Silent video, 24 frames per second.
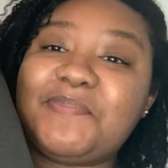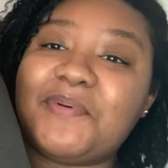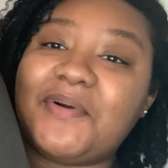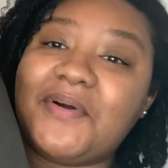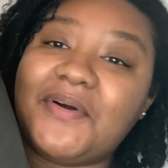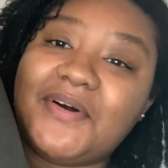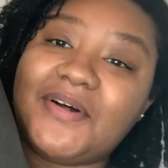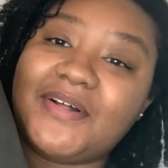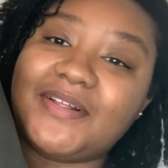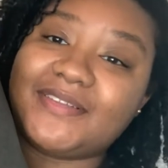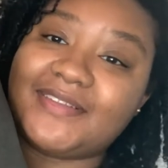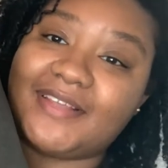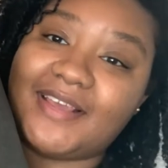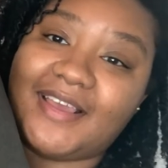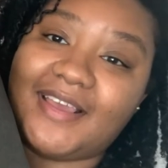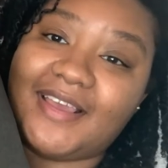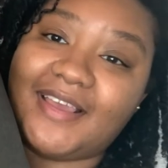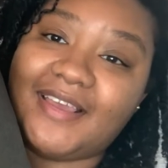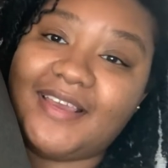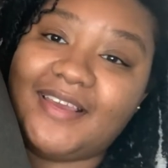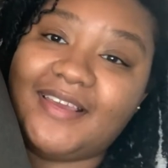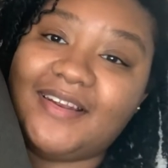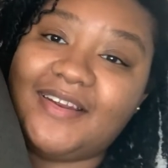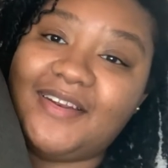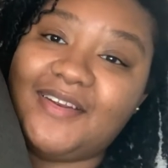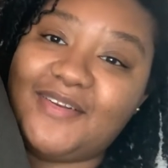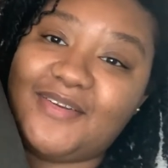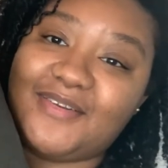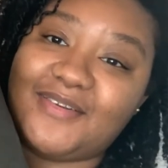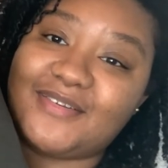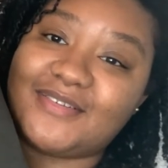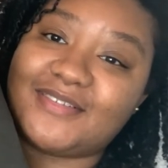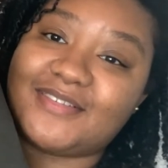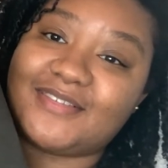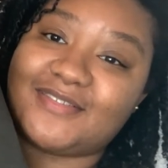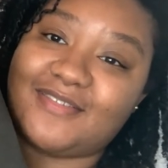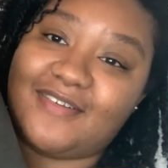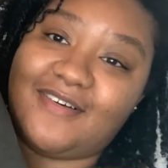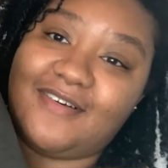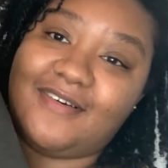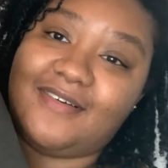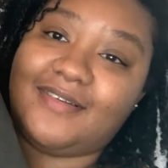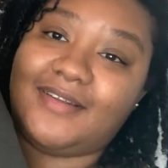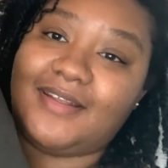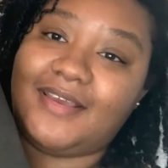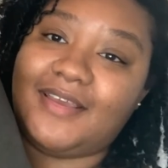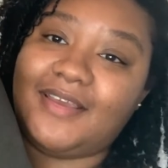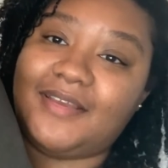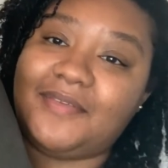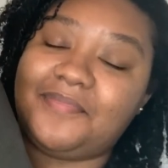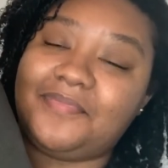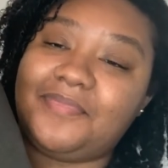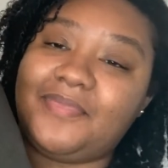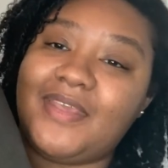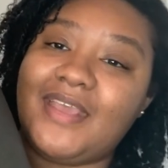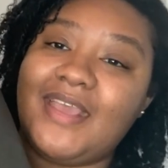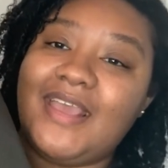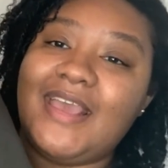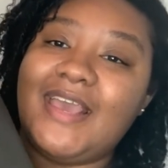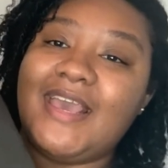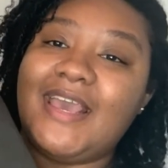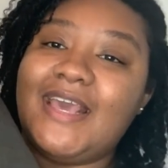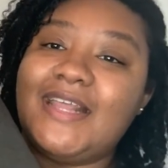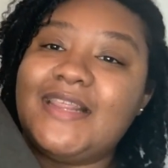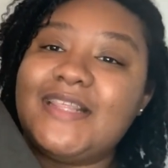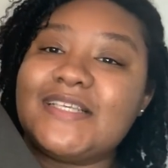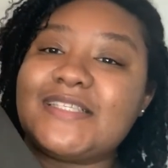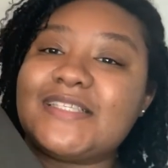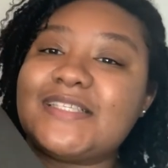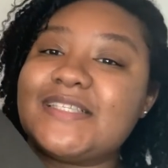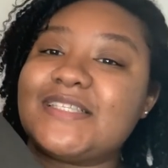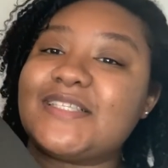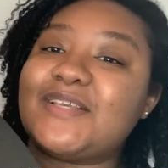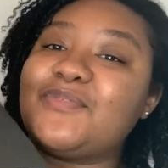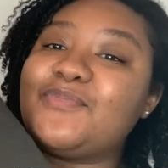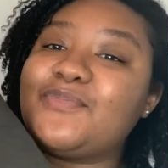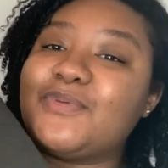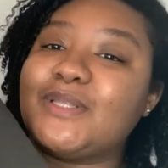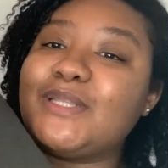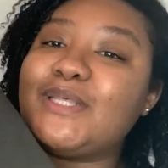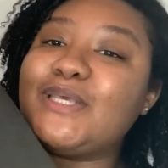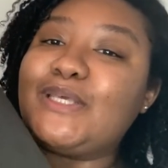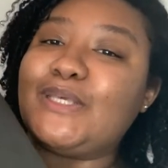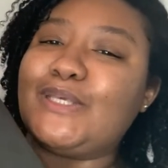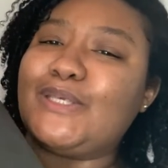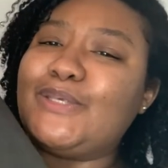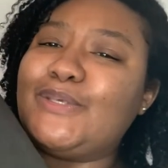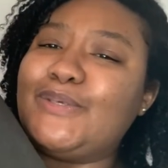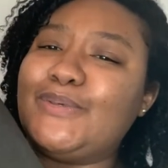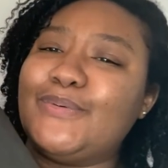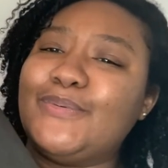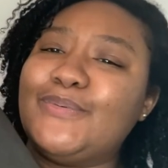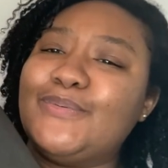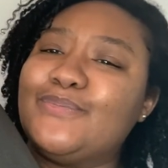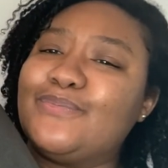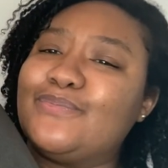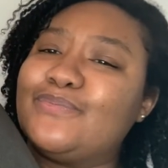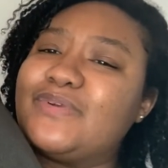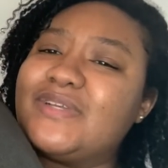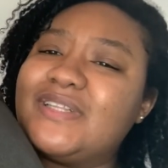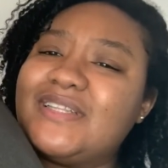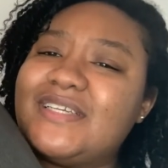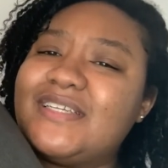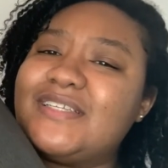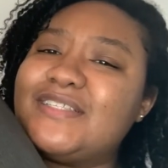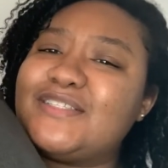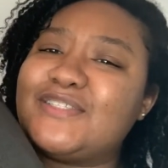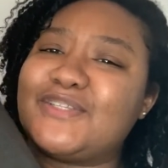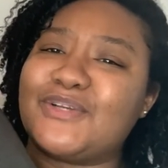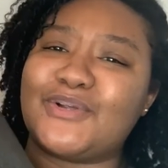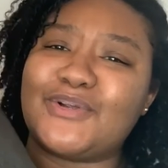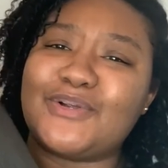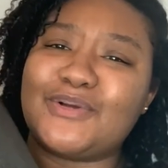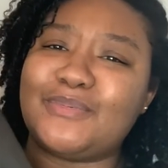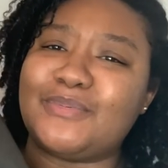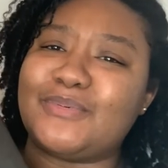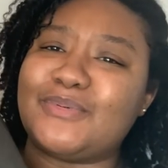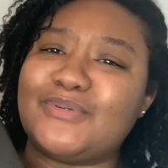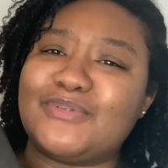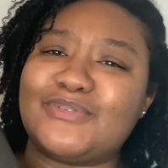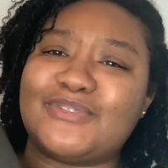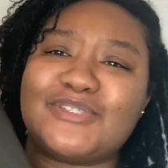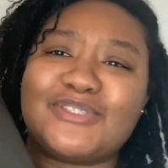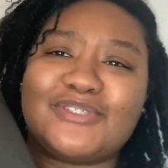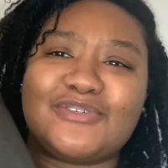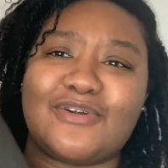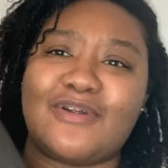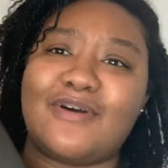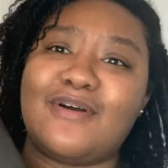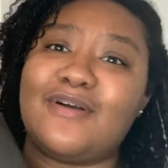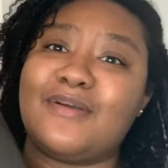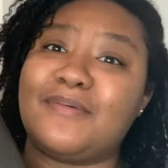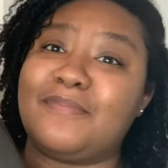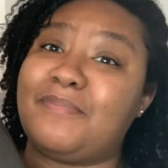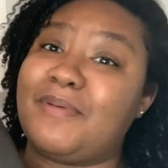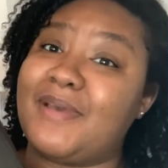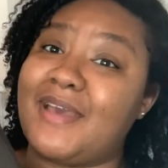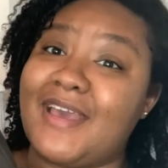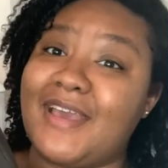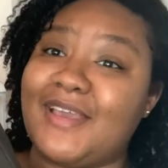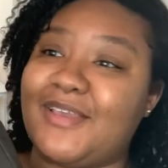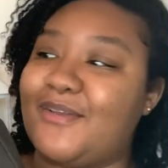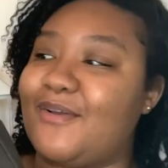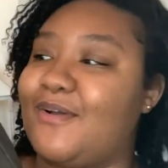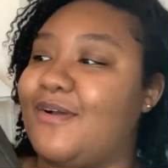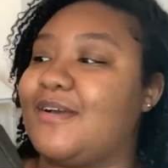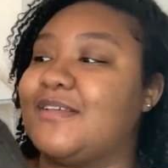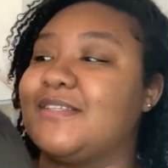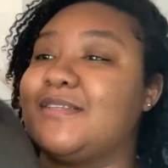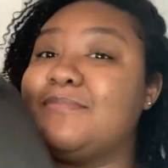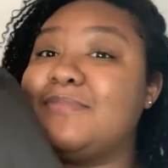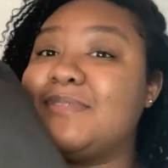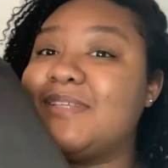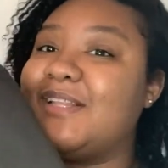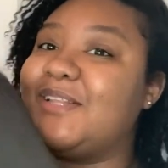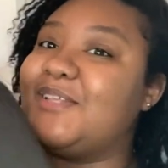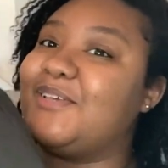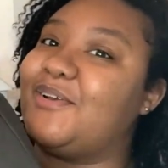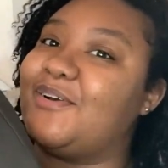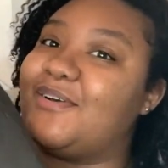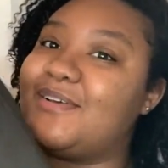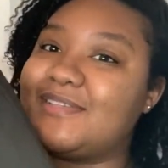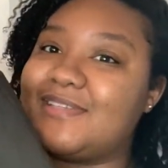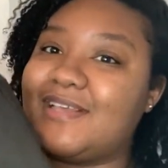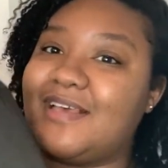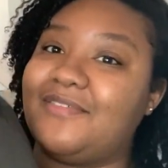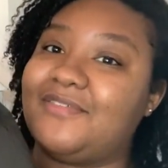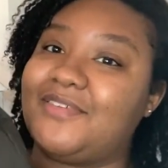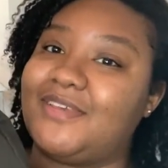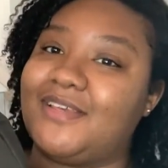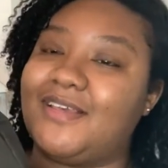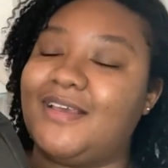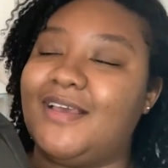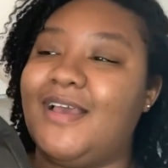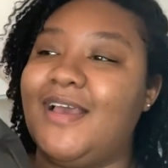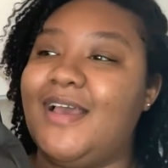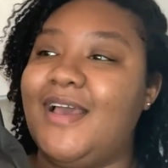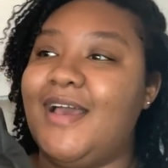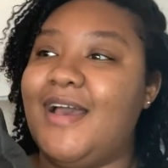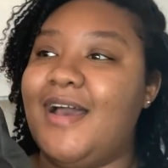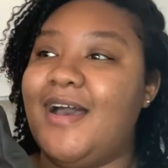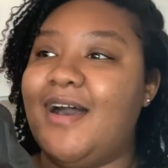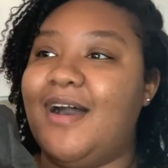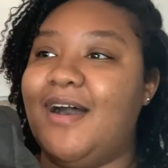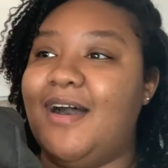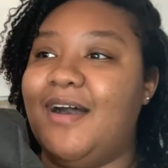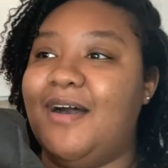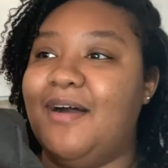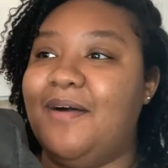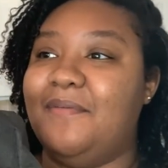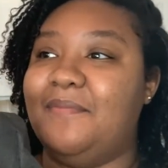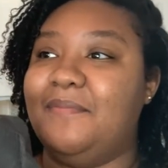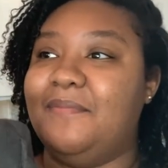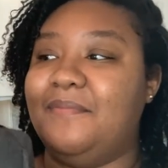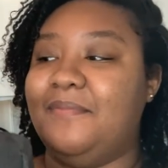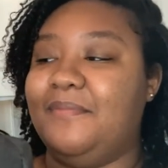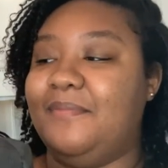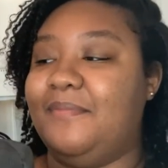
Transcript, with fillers: all day, nurse all night. And this is a really cute, really durable, strong bag, y'all, because I'm telling y'all it's heavy. Um,